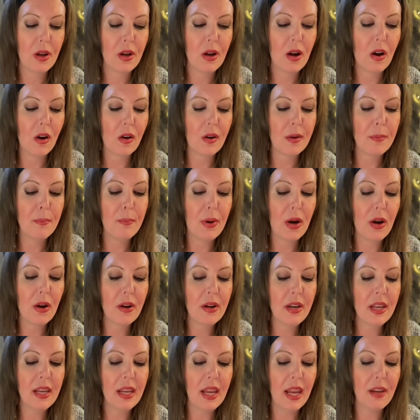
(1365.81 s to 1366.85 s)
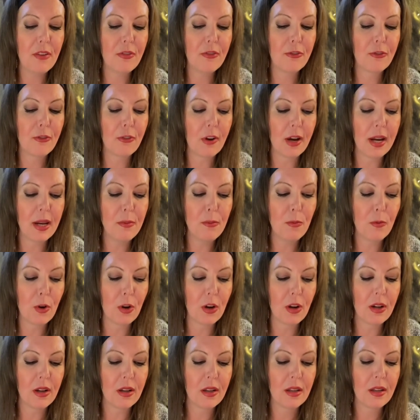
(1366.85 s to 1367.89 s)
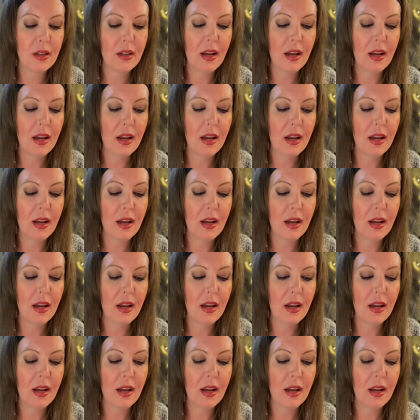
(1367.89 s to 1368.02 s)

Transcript: are imparting a framework